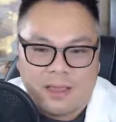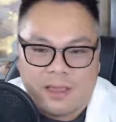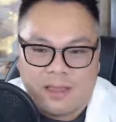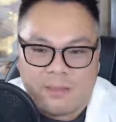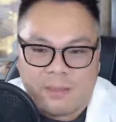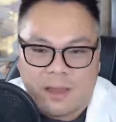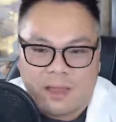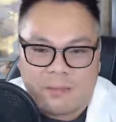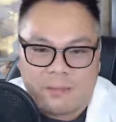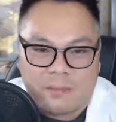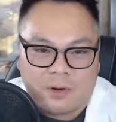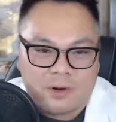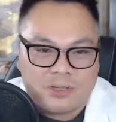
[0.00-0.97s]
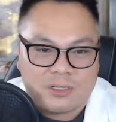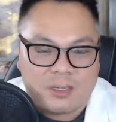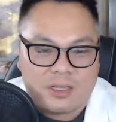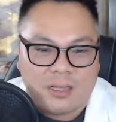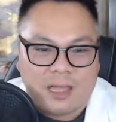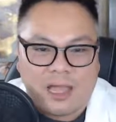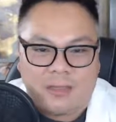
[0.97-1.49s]
in my
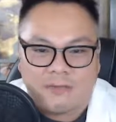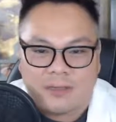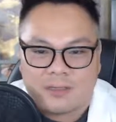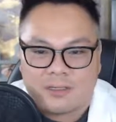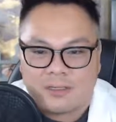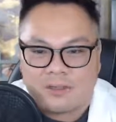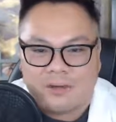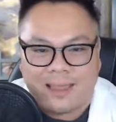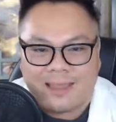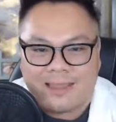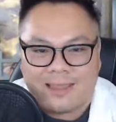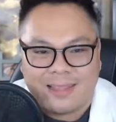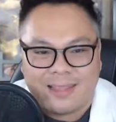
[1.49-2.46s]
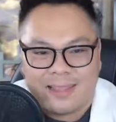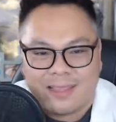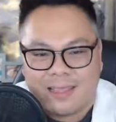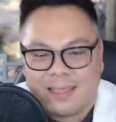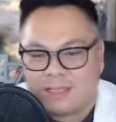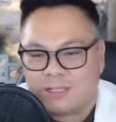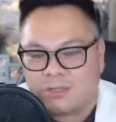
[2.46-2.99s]
personal life is, I
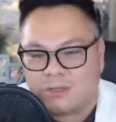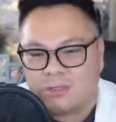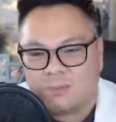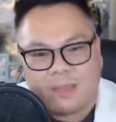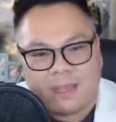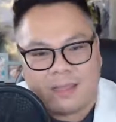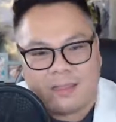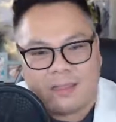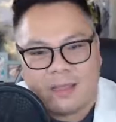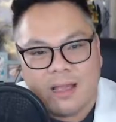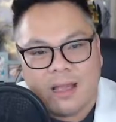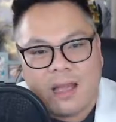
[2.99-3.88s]
did get to spend